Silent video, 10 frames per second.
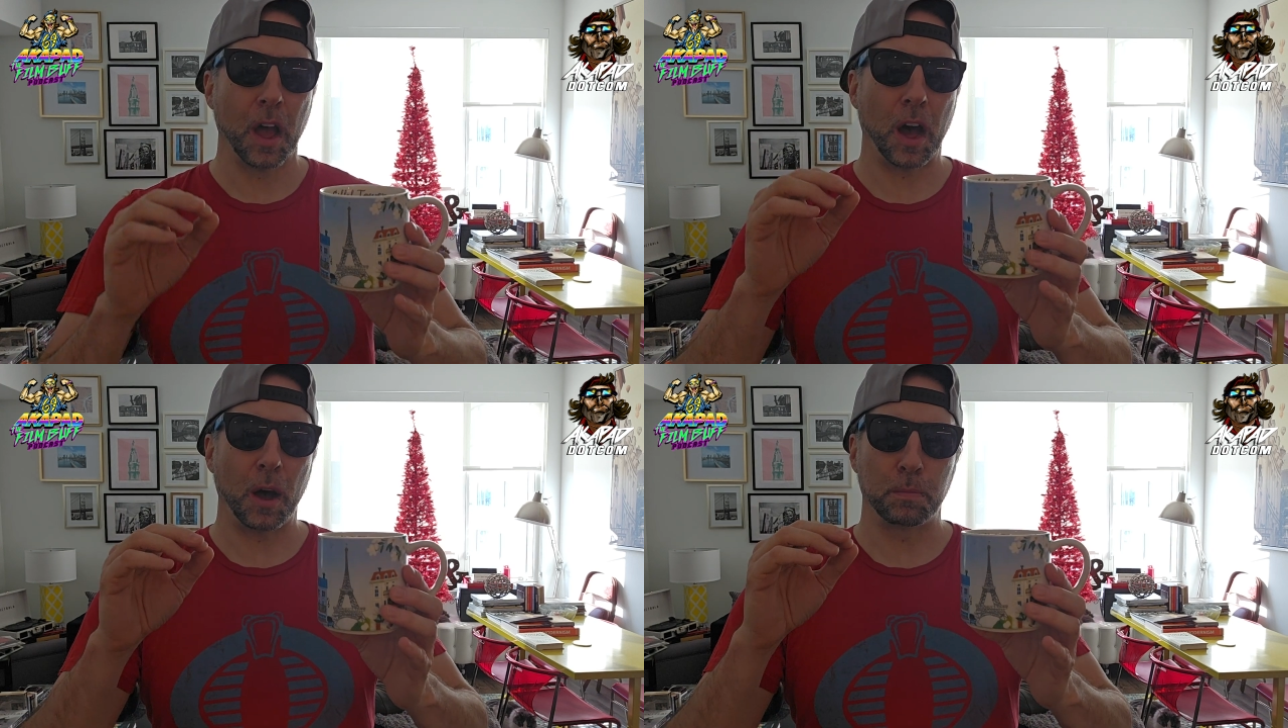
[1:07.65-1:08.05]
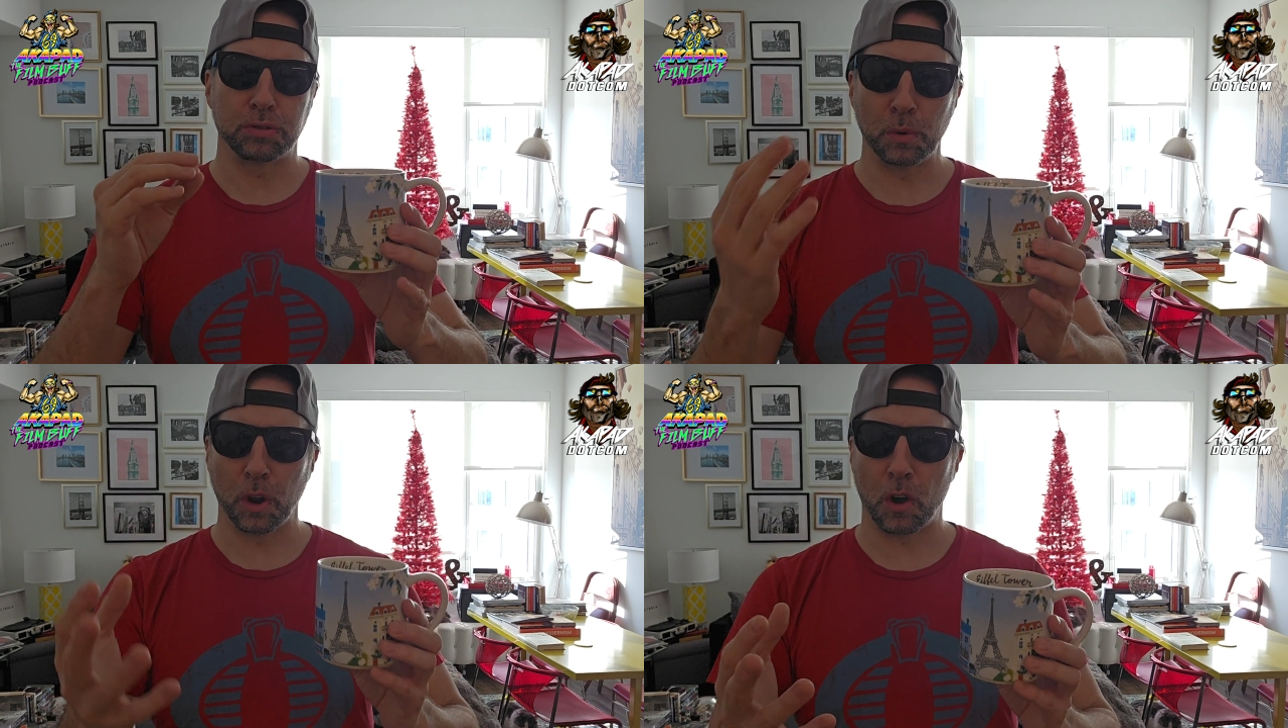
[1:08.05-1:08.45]
uh,
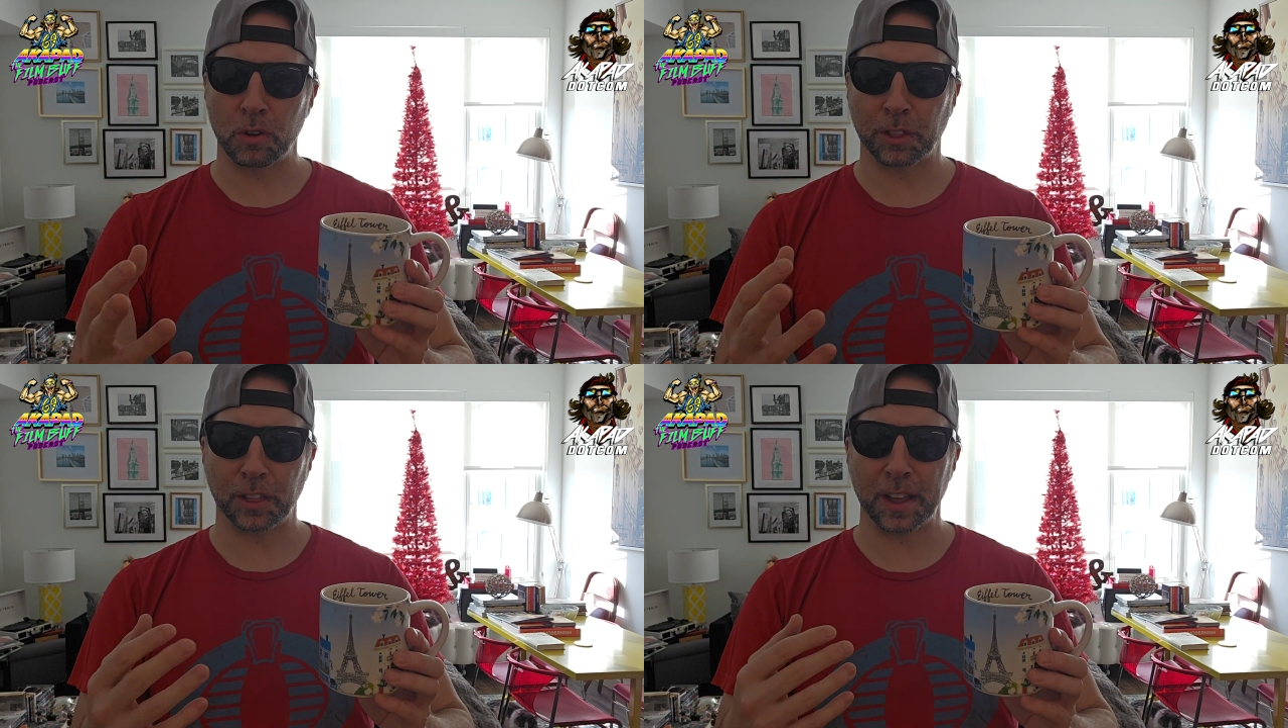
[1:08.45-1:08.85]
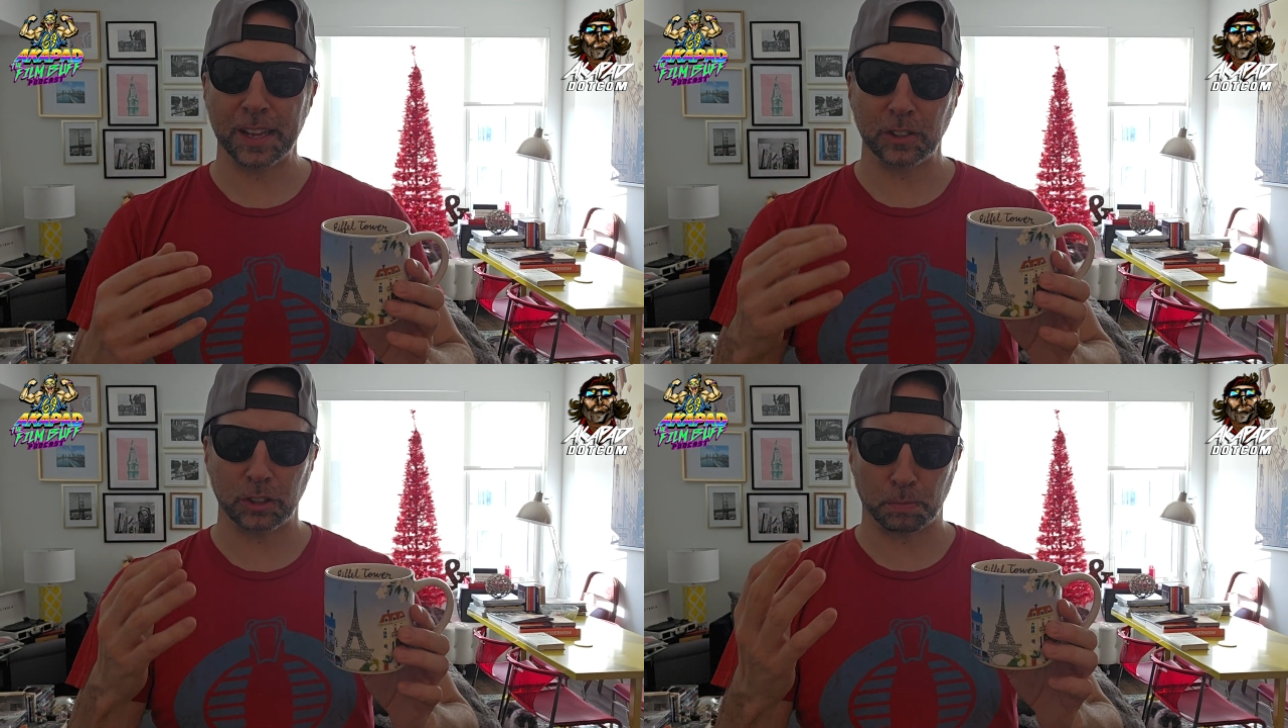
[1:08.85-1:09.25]
prolonged
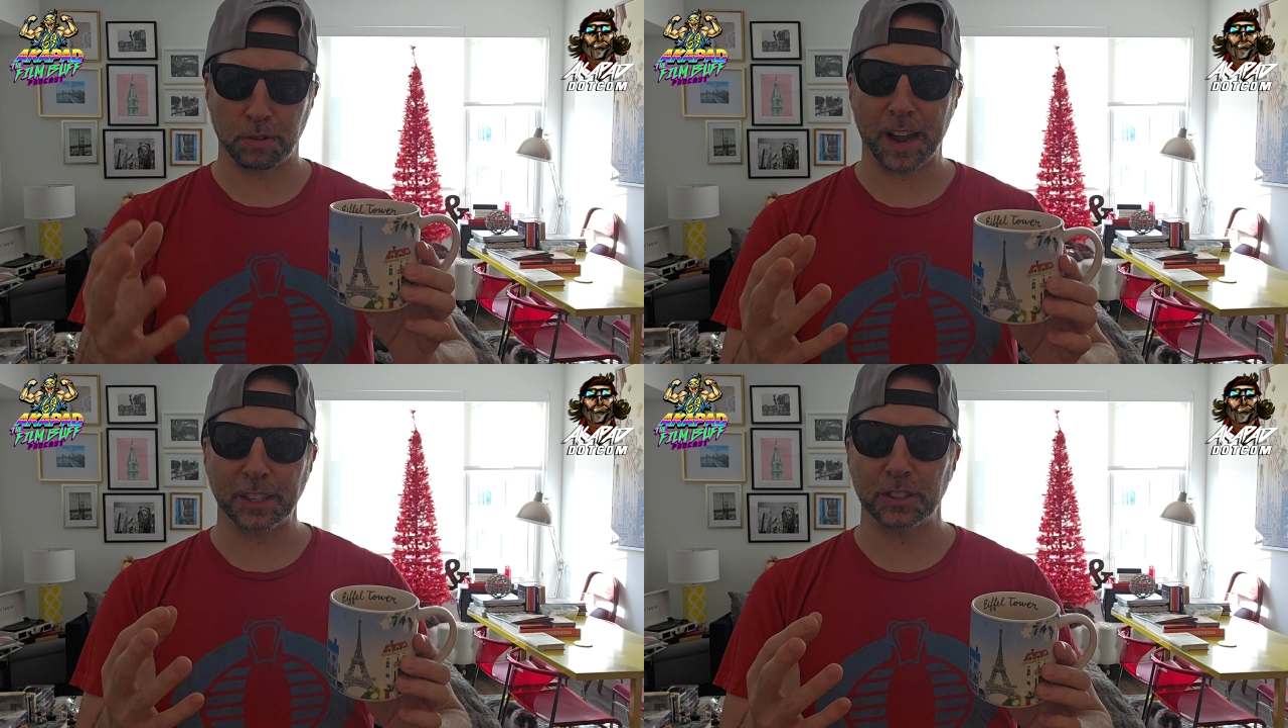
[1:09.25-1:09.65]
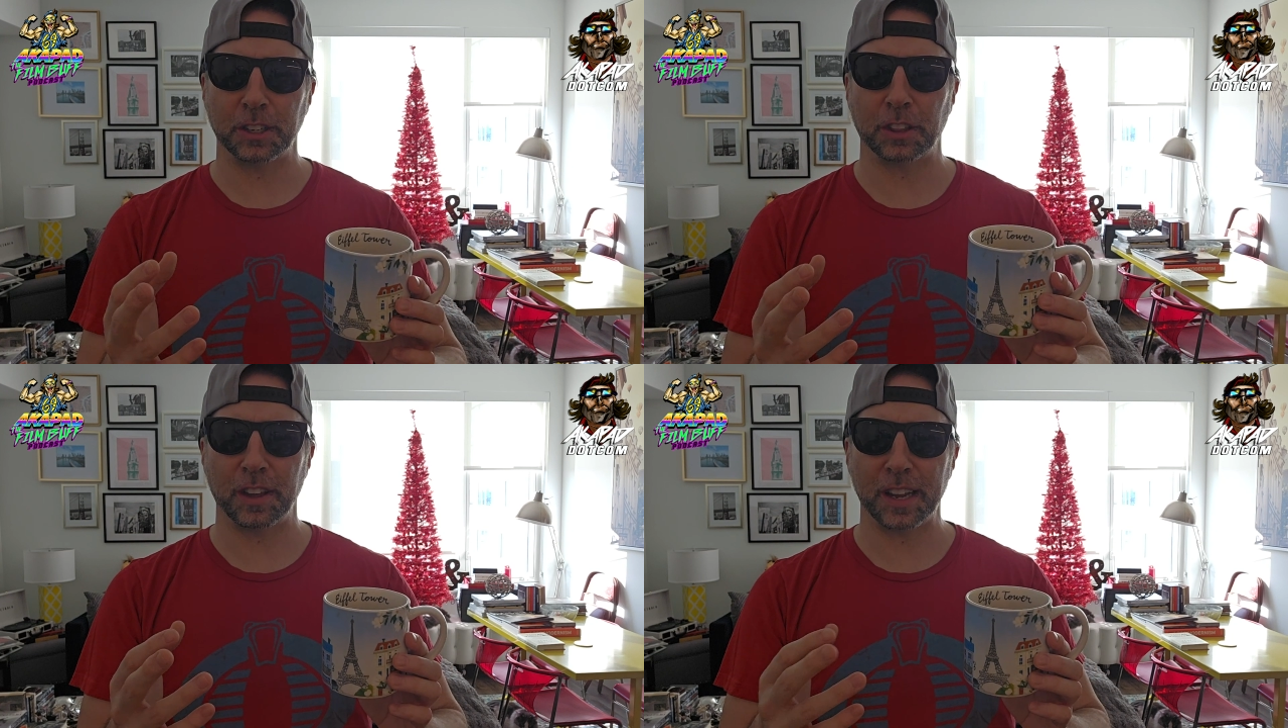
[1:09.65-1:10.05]
things,
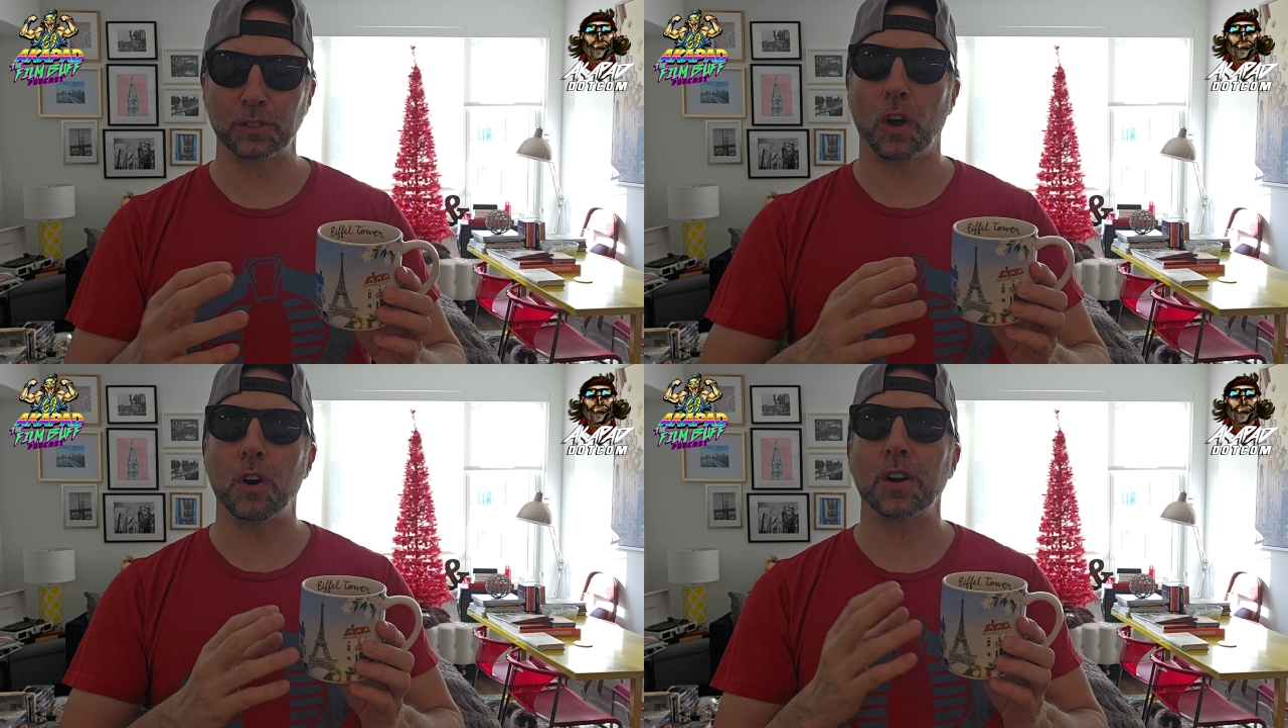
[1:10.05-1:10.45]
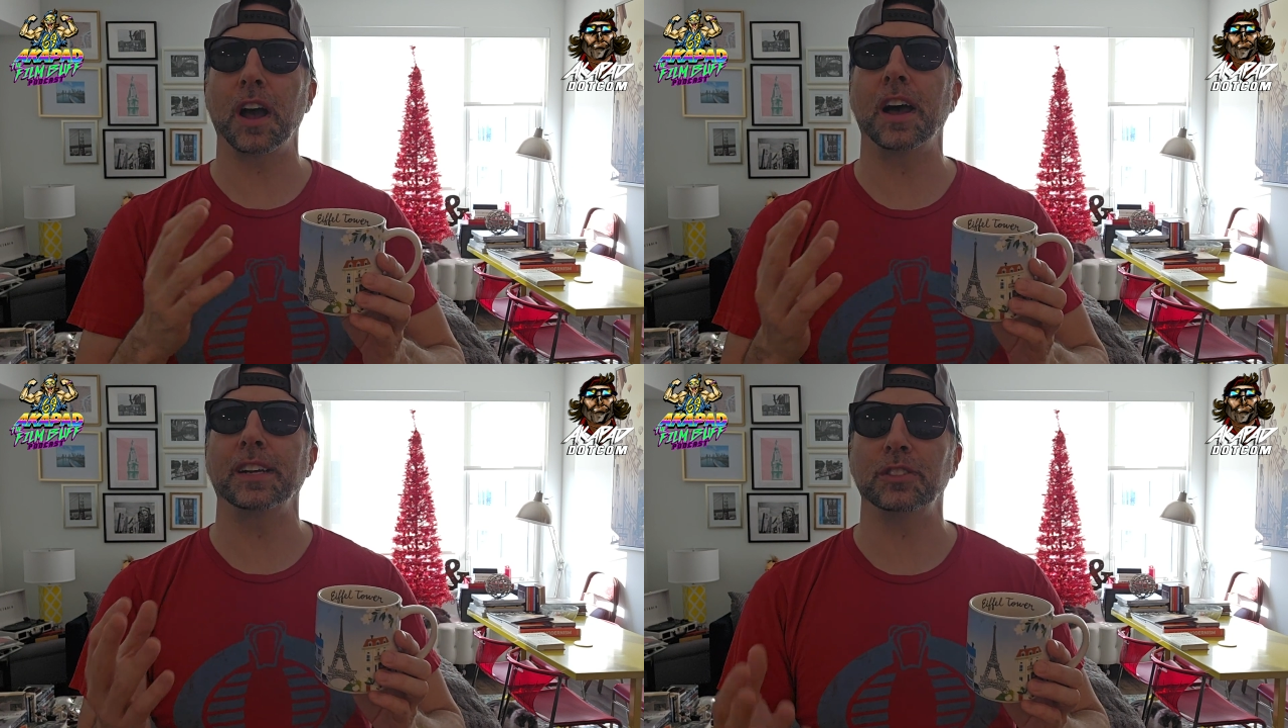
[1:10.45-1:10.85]
surprising things, all
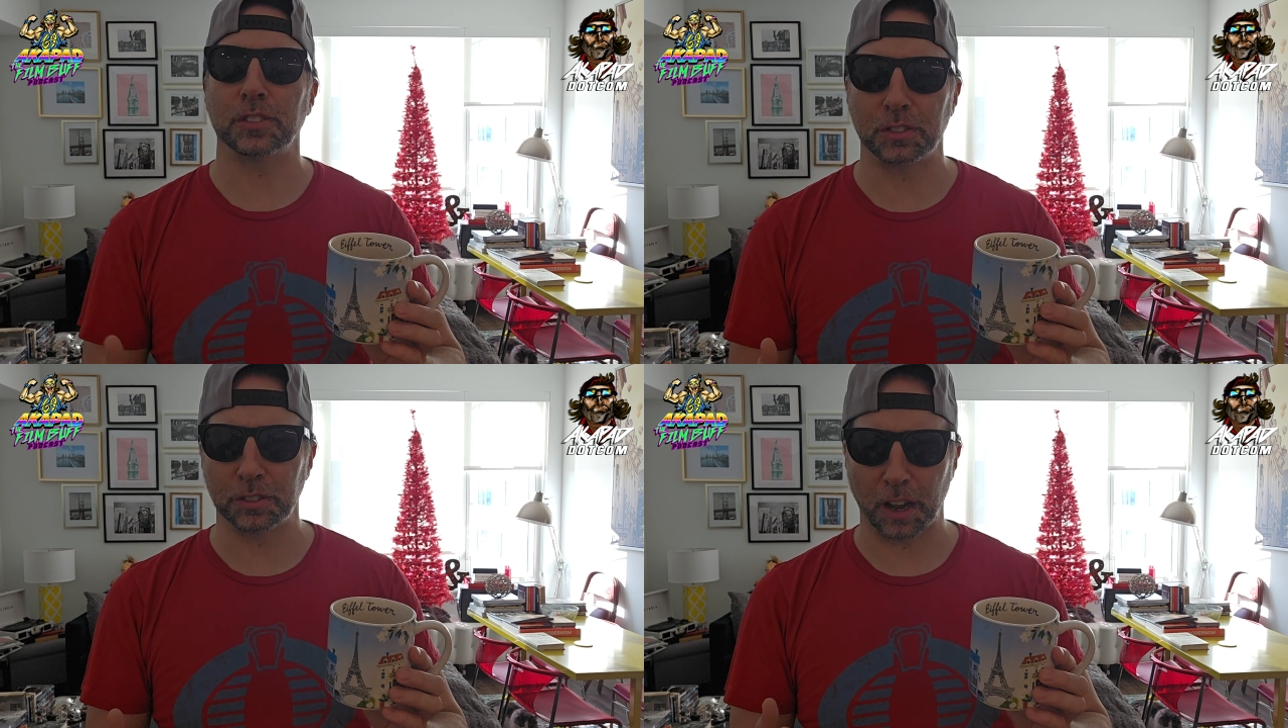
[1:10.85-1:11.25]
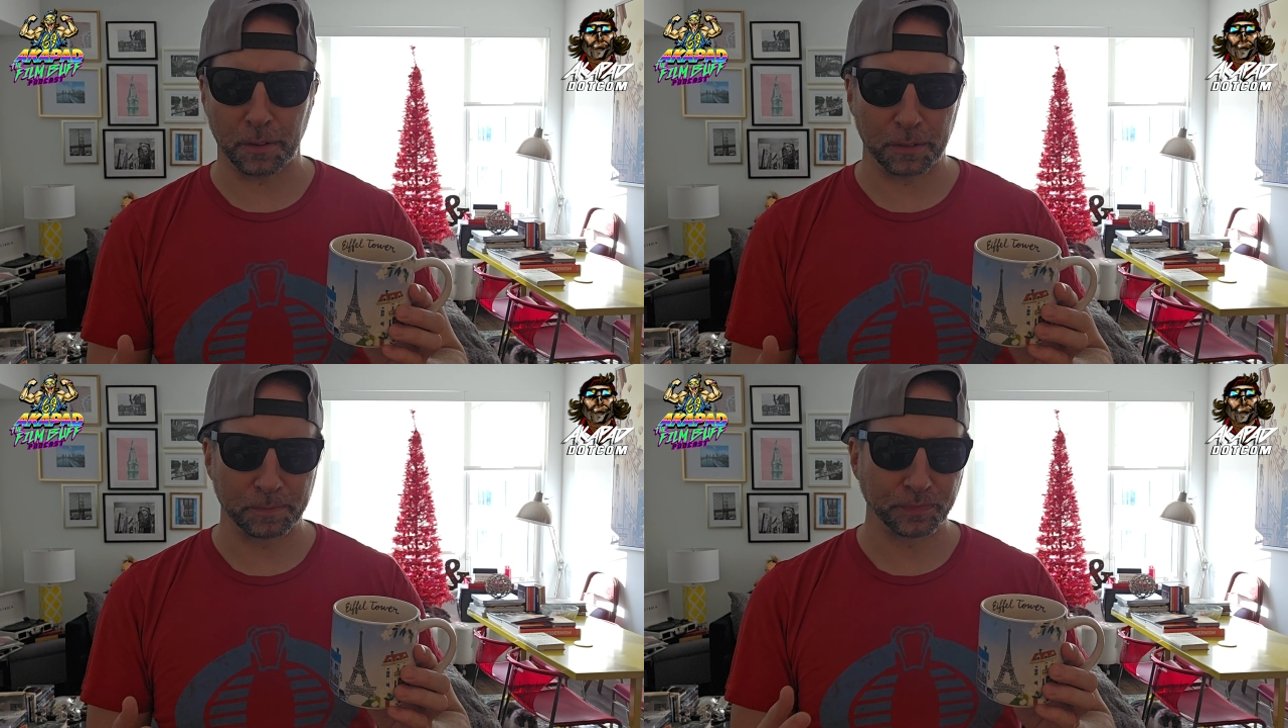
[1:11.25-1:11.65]
kinds of stuff.